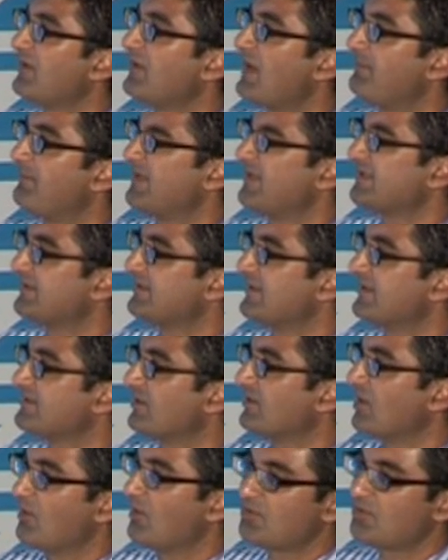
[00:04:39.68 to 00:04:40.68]
their
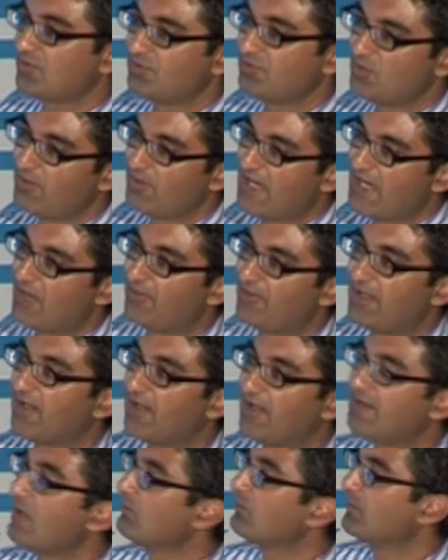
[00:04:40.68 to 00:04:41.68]
business to go into a new
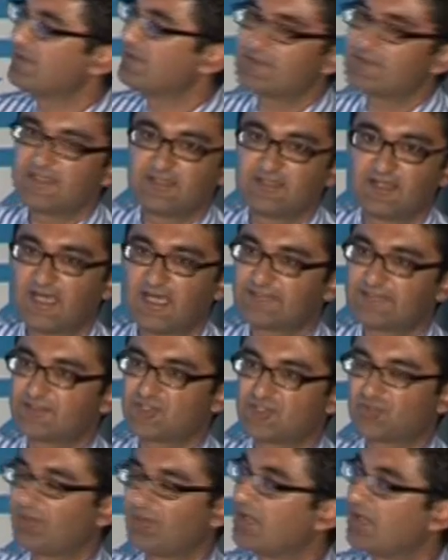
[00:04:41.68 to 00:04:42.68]
area, and that would be seen as
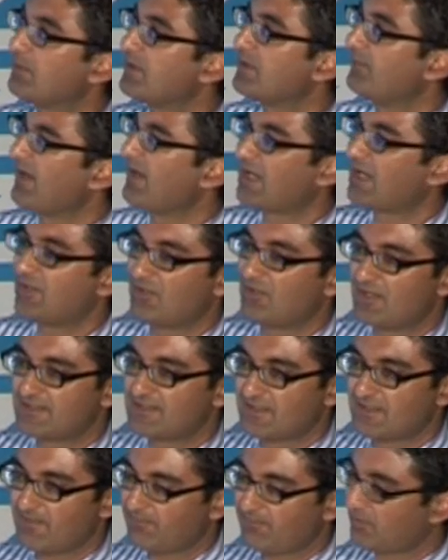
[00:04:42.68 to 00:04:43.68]
a strength, where they
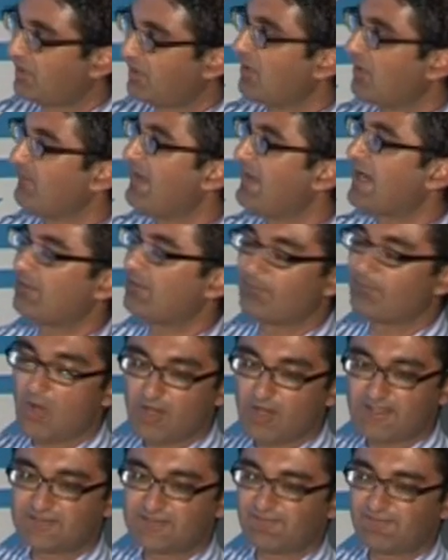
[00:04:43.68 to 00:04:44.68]
recognise the current
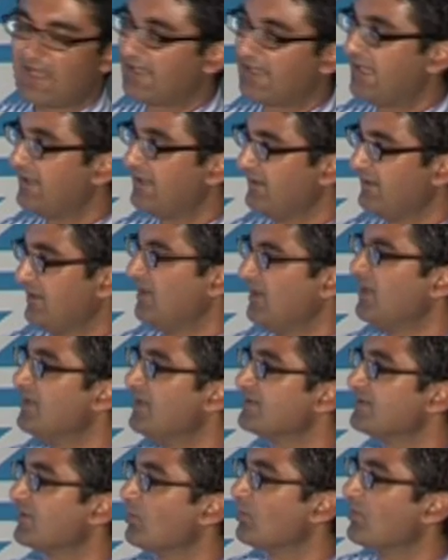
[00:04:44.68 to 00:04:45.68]
market is flagging,
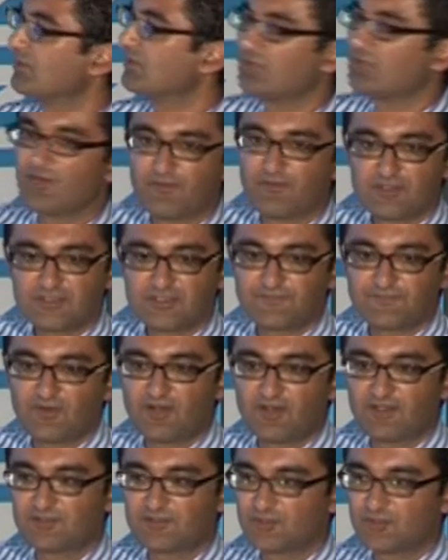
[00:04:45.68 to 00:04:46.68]
so they want to
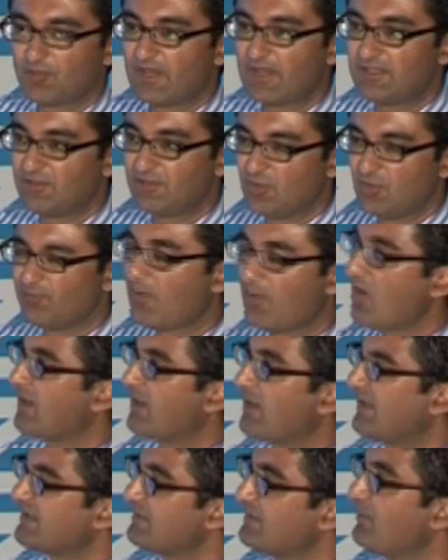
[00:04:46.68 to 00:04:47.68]
diversify into a new
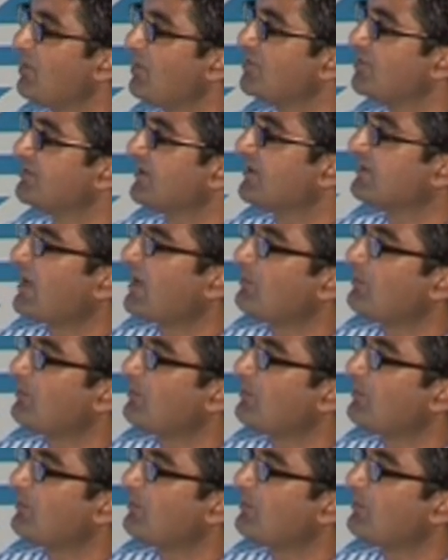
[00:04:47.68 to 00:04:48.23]
market that's emerging.